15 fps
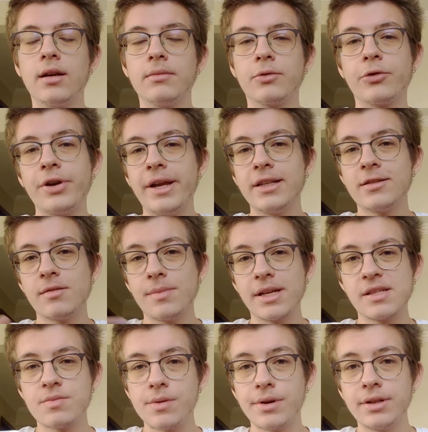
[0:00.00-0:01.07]
create some
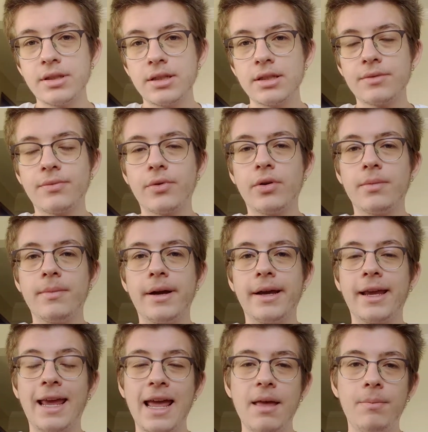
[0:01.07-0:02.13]
experiences for my
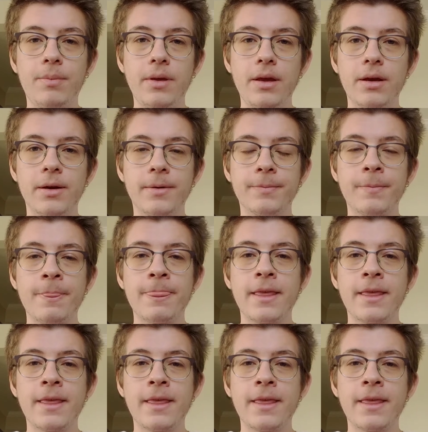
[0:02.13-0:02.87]
gap year,